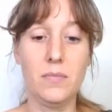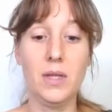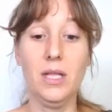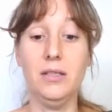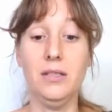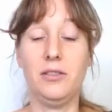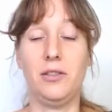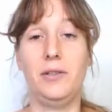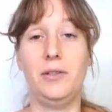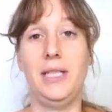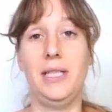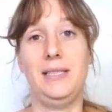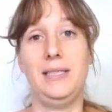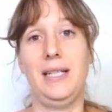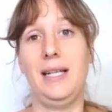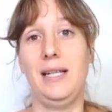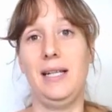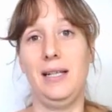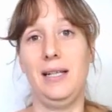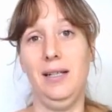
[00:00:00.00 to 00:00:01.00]
So that's
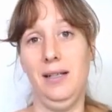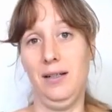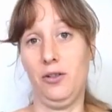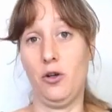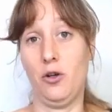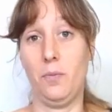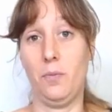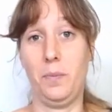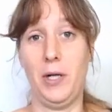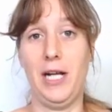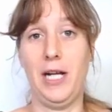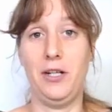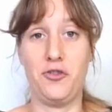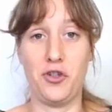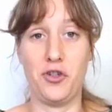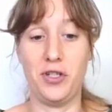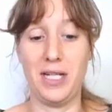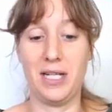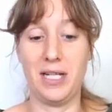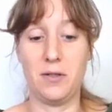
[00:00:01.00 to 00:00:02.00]
a
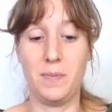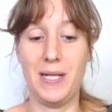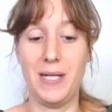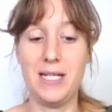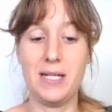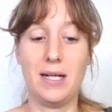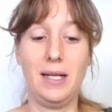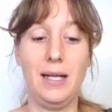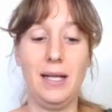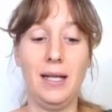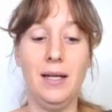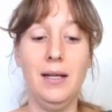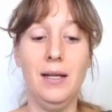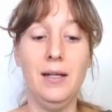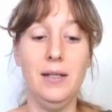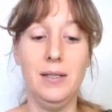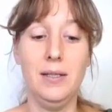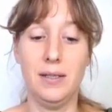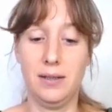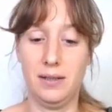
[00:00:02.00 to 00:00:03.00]
comprehension test. Basically,
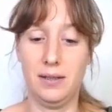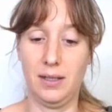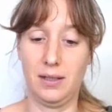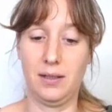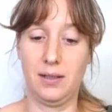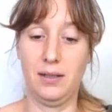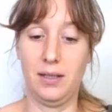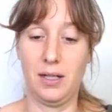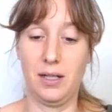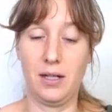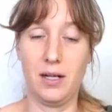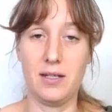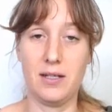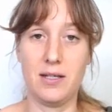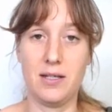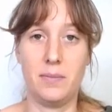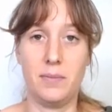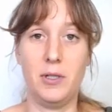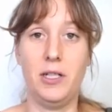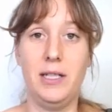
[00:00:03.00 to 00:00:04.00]
the
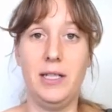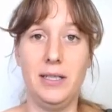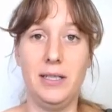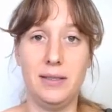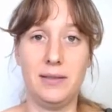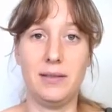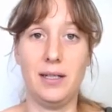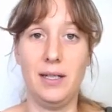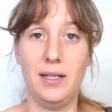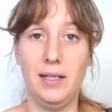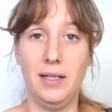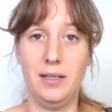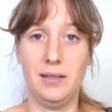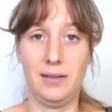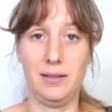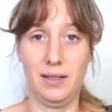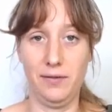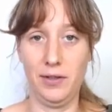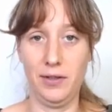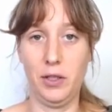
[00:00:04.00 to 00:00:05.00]
customer
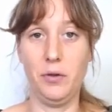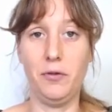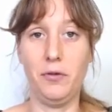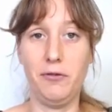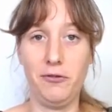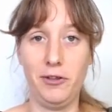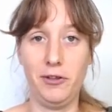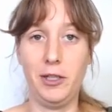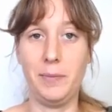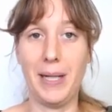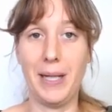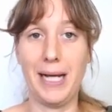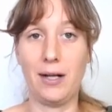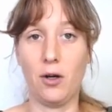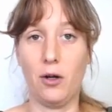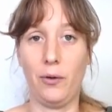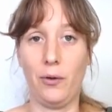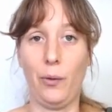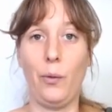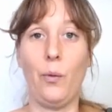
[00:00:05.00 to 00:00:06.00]
is giving you
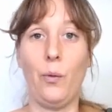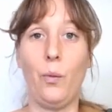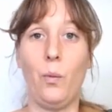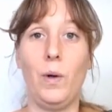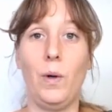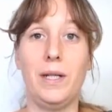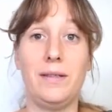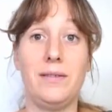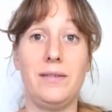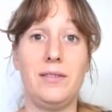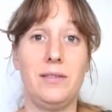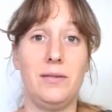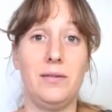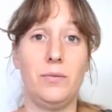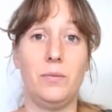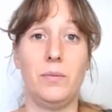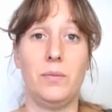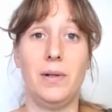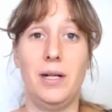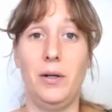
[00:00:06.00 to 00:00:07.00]
feedback on what
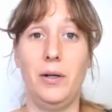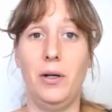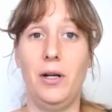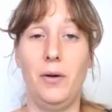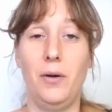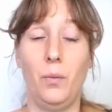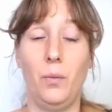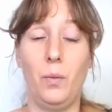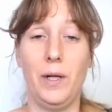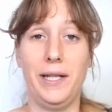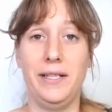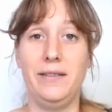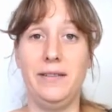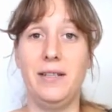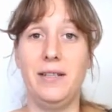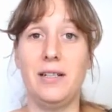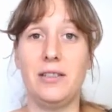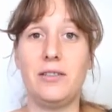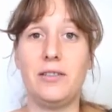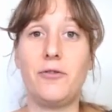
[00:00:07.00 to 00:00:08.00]
it
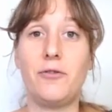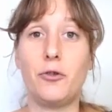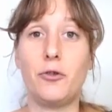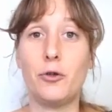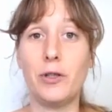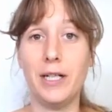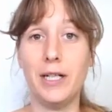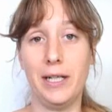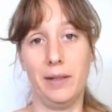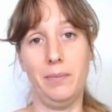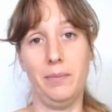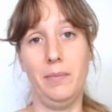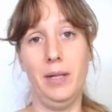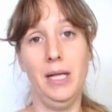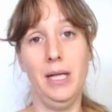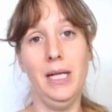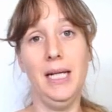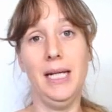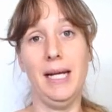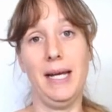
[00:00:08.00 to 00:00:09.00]
does for him
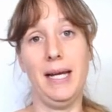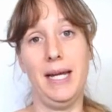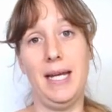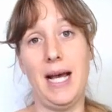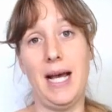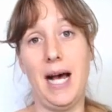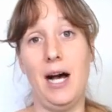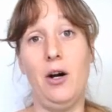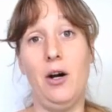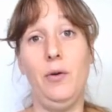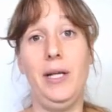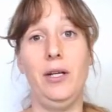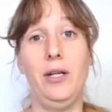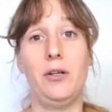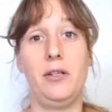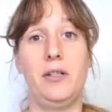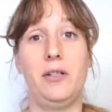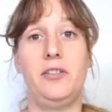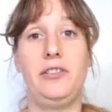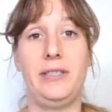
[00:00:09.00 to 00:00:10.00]
and how he
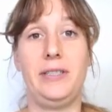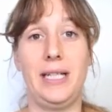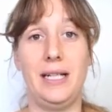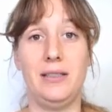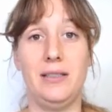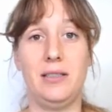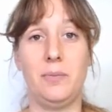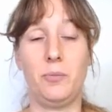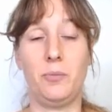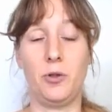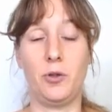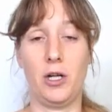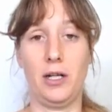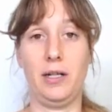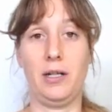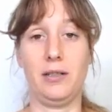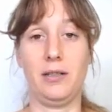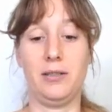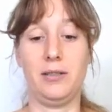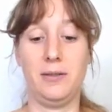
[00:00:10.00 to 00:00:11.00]
understands the
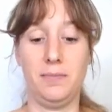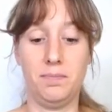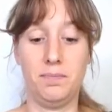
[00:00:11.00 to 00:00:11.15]
product.